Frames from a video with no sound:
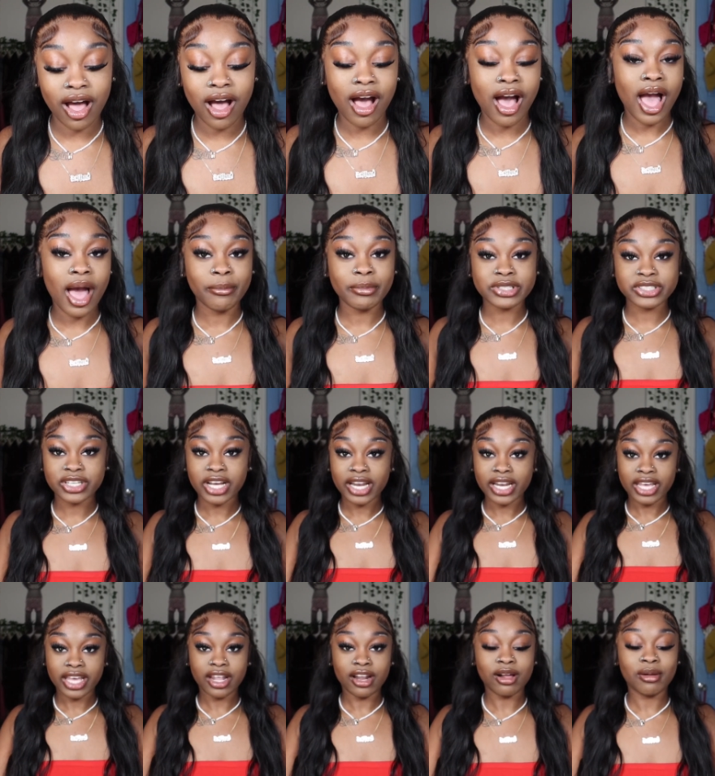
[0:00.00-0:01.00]
i am
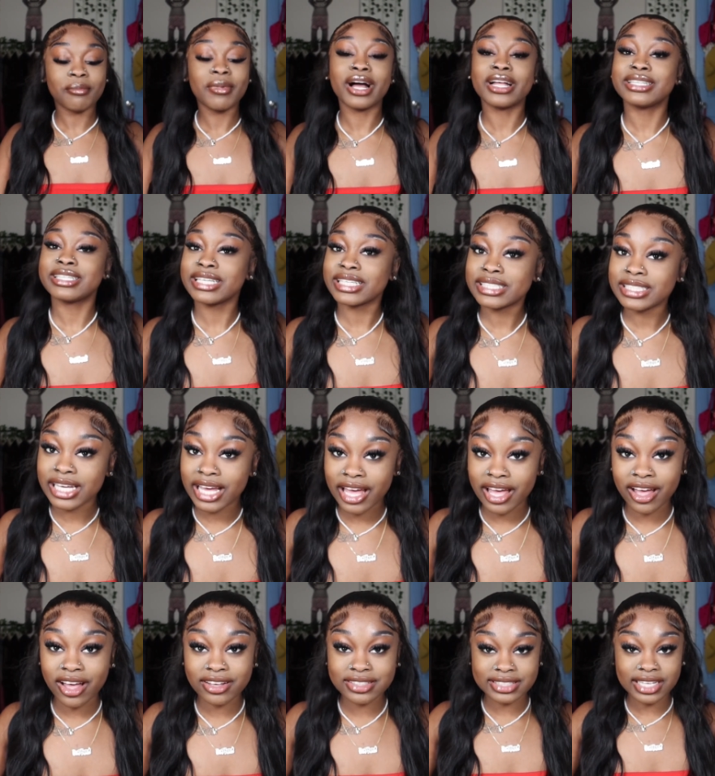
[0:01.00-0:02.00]
trying to get all my
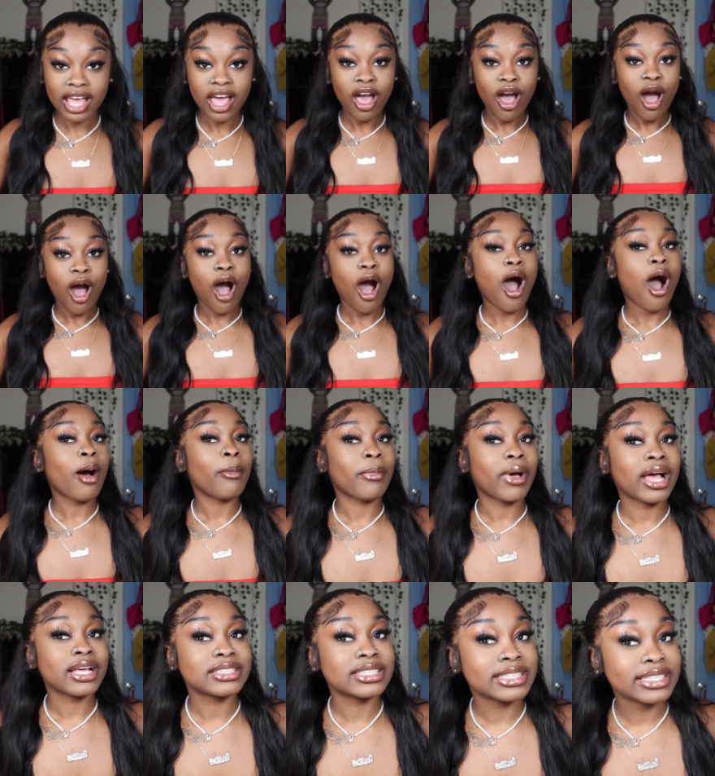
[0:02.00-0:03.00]
details, all
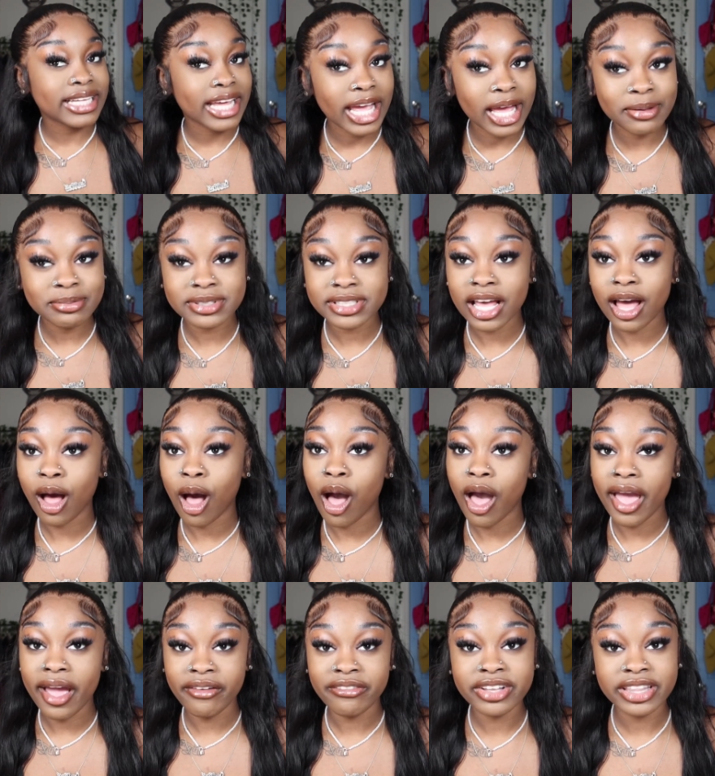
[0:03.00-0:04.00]
my steps, all
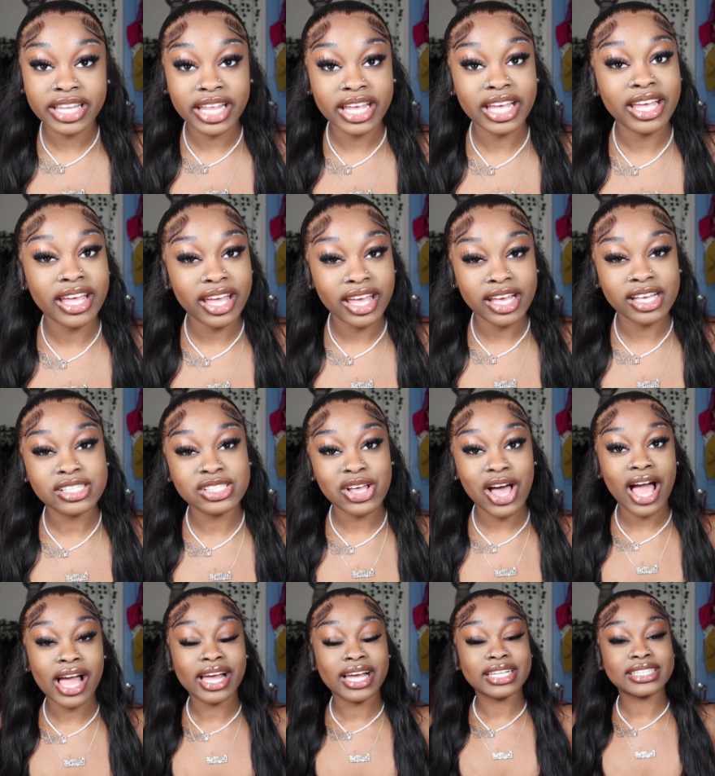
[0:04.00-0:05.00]
everything in so
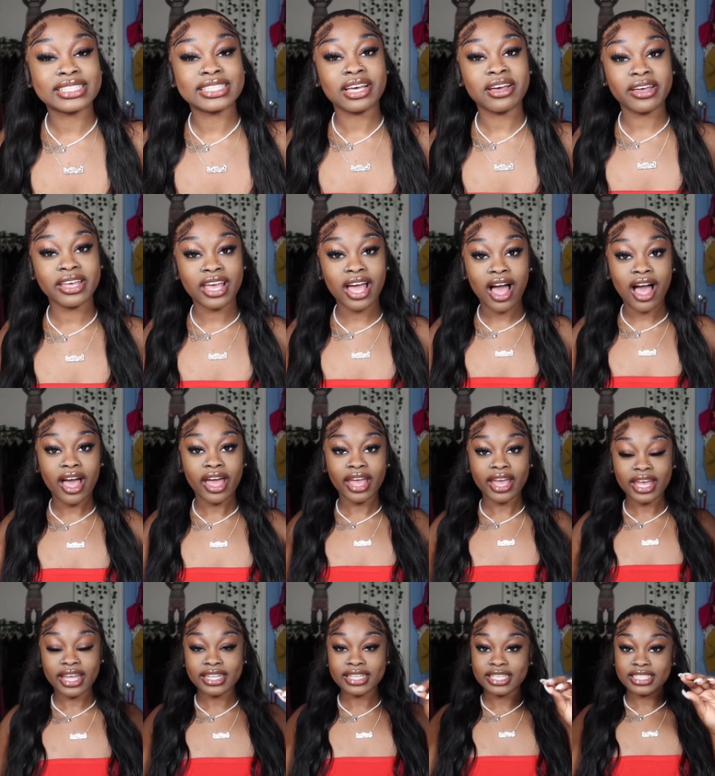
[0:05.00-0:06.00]
I can tell y'all
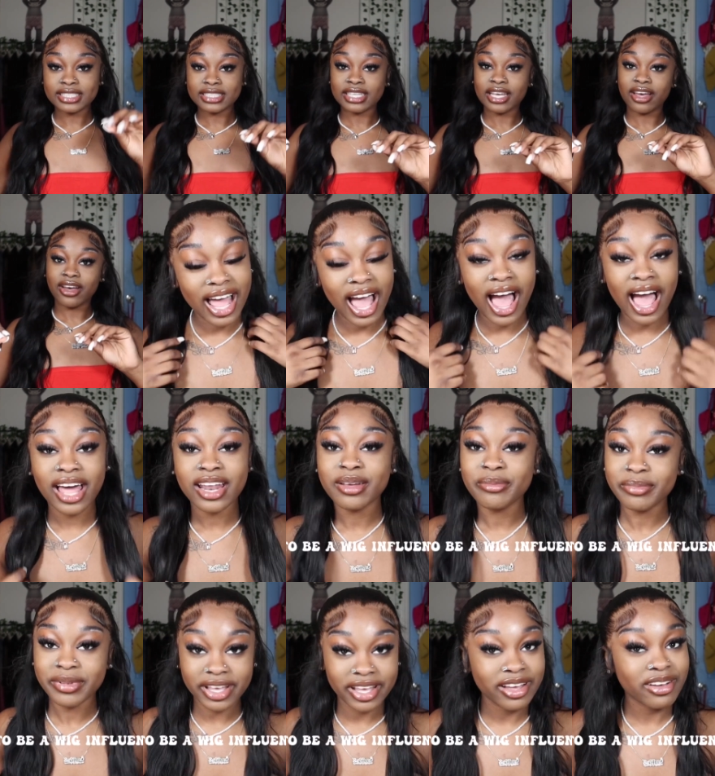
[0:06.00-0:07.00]
in detail how to
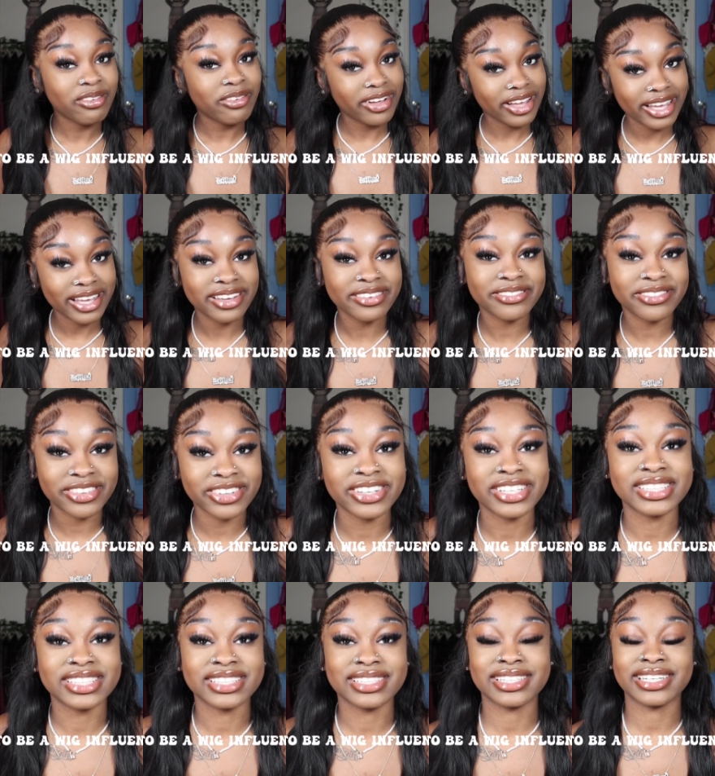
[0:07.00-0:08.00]
be a wig
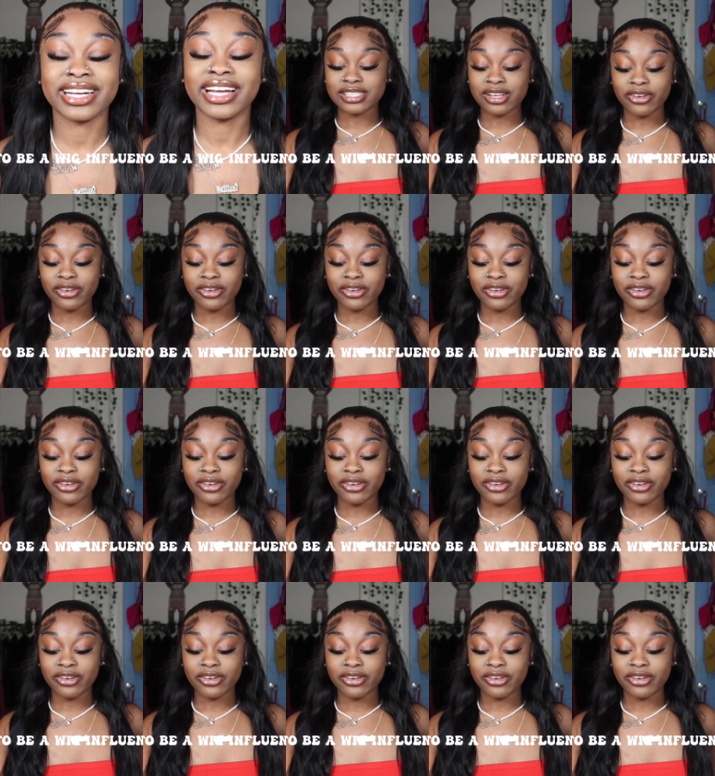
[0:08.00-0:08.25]
influencer.